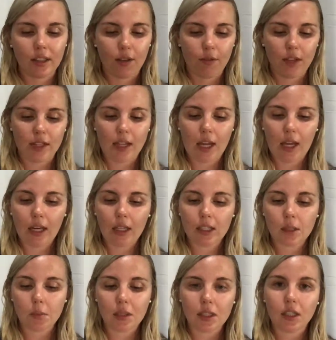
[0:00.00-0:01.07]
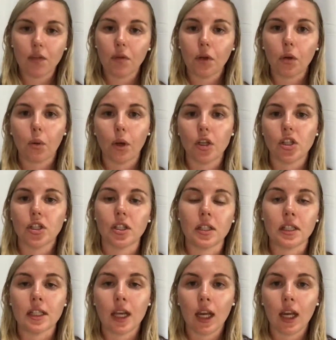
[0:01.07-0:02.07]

if there's any specific questions,